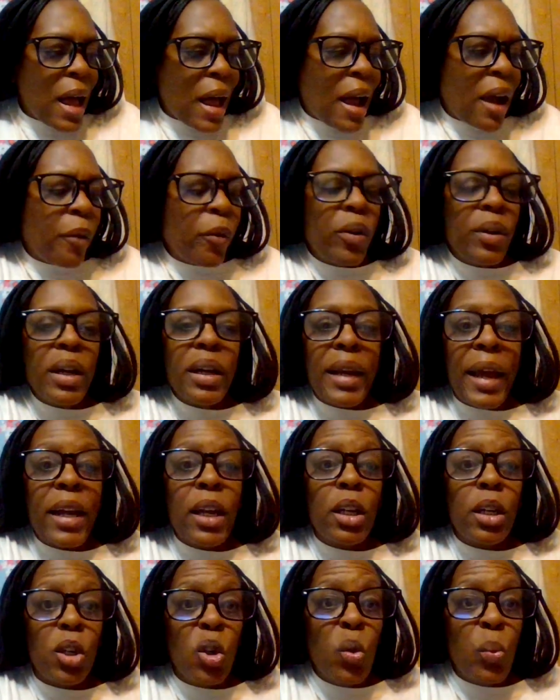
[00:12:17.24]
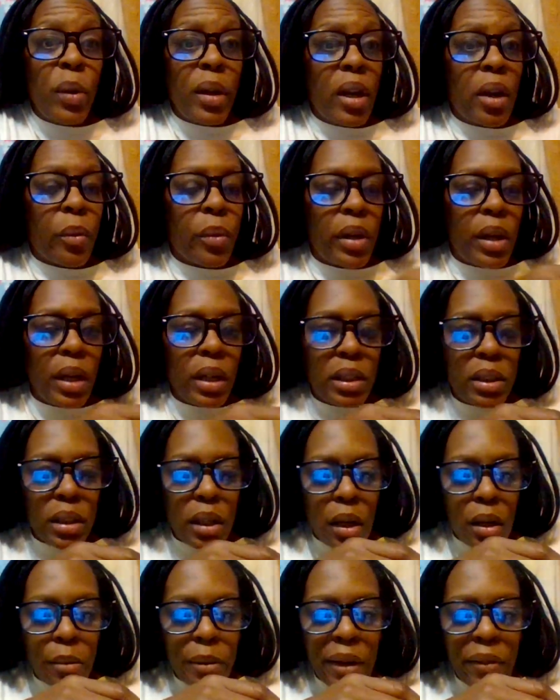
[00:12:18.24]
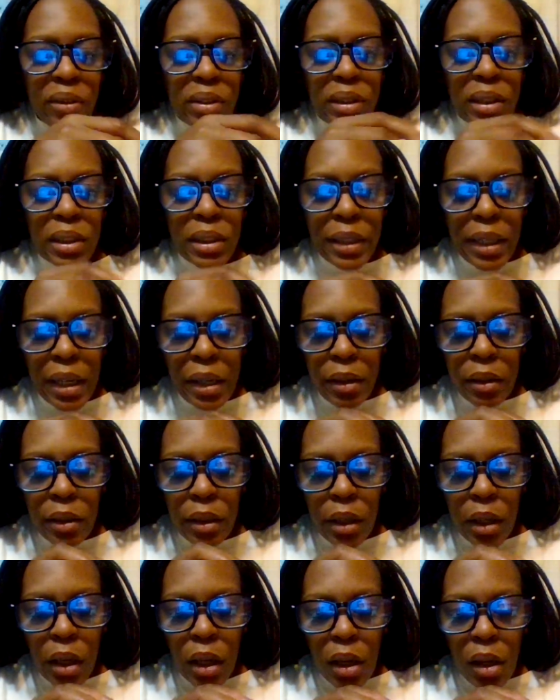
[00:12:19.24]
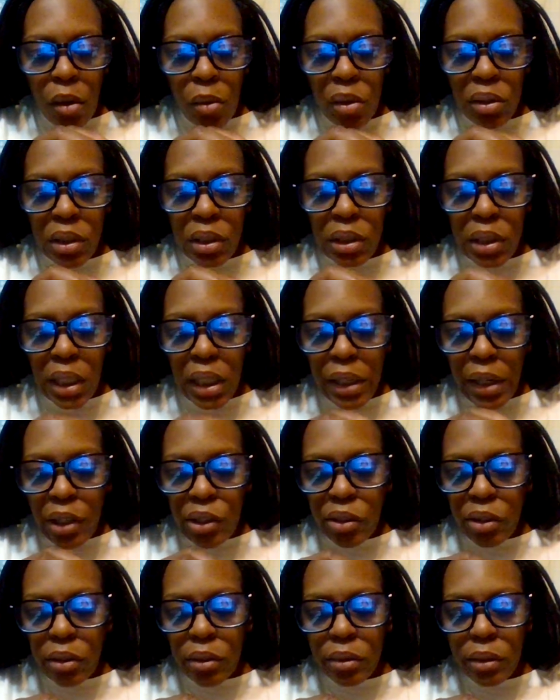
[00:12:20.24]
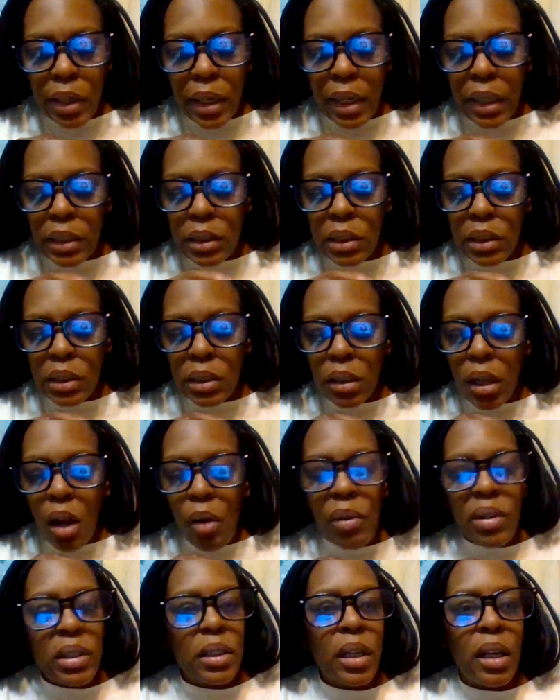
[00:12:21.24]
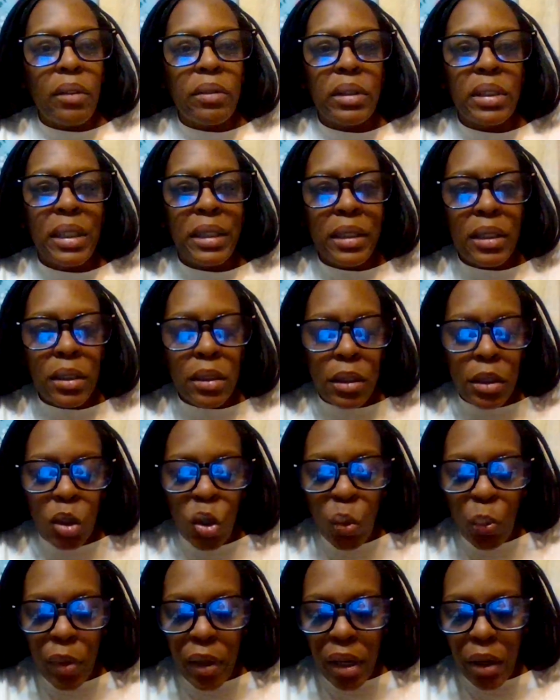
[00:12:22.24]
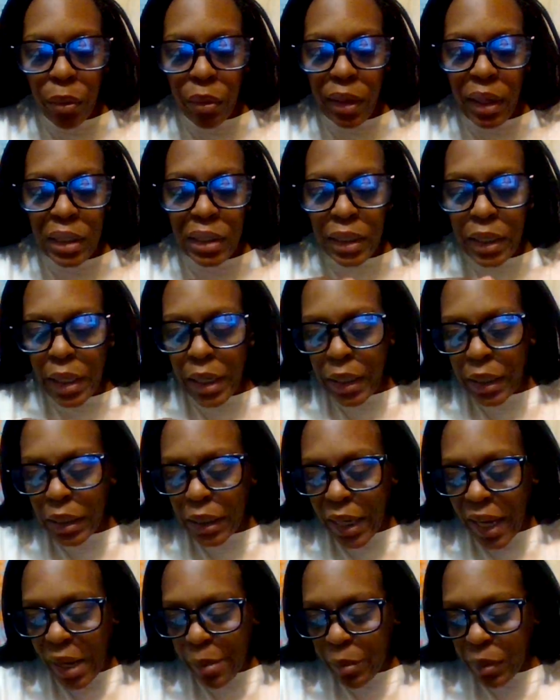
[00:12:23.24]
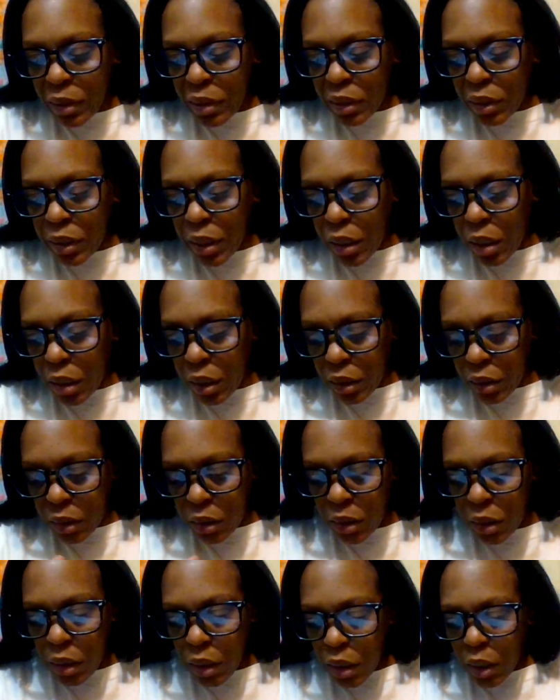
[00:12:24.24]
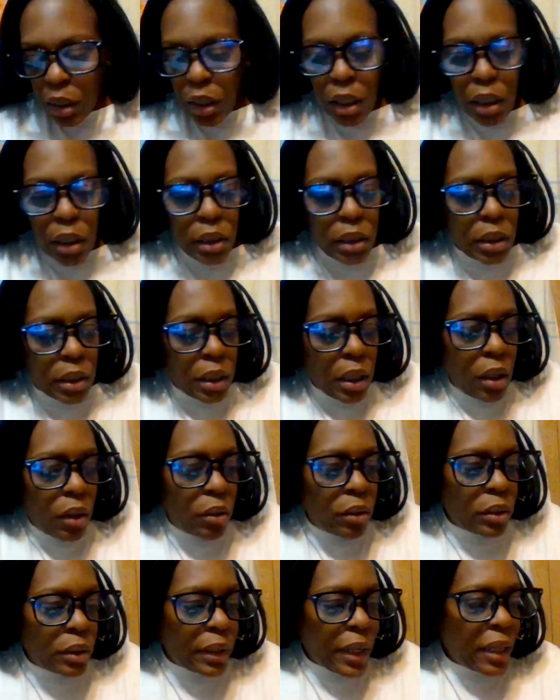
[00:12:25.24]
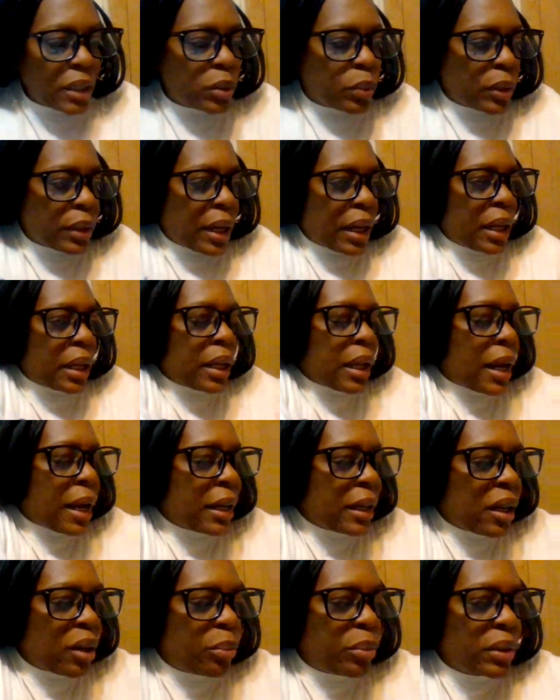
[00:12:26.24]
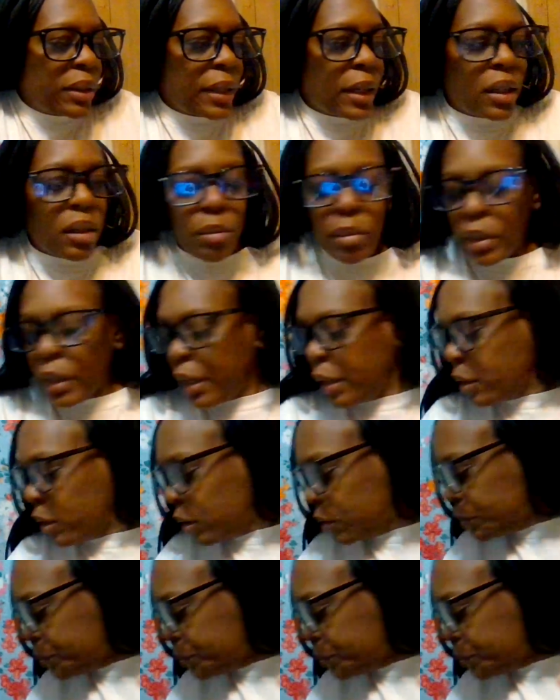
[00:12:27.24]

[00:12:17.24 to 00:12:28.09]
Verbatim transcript: i really like loop earrings um ever since i was a teenager, I just always loved loop earrings and diamond studs. So that's what I got. I'll put that up later.